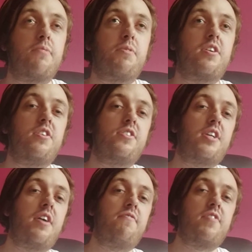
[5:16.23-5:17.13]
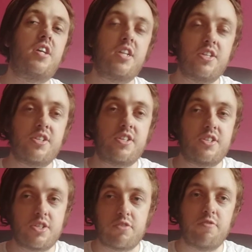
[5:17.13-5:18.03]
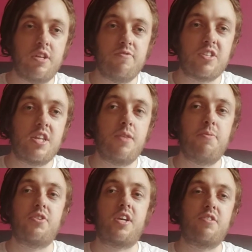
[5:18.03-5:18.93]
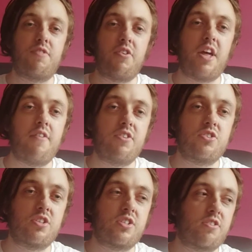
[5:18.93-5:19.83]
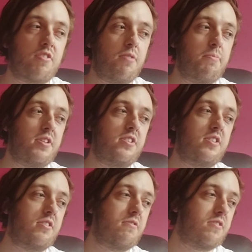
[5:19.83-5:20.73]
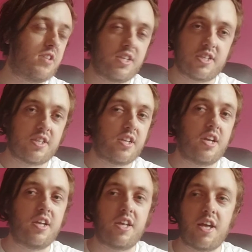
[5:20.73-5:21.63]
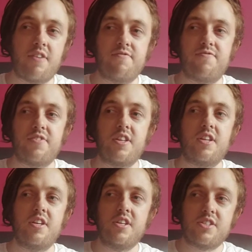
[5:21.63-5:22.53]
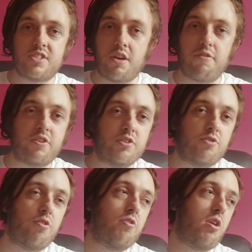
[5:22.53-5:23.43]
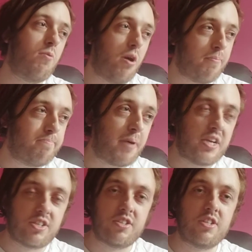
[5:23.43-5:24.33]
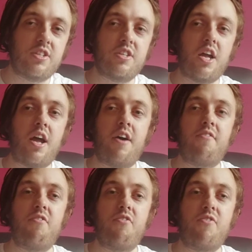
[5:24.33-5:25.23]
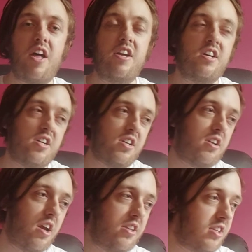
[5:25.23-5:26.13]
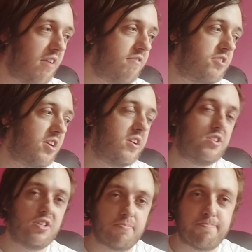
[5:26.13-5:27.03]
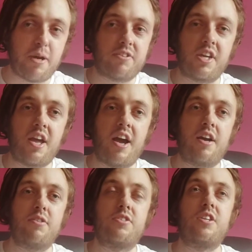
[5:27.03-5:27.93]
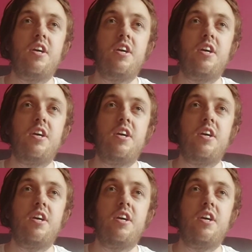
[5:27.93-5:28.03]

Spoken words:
And because Alyssa screams it and the music is very heavy and she's screaming things like self-controlled, you are better than they are and everything, and she's belting it out,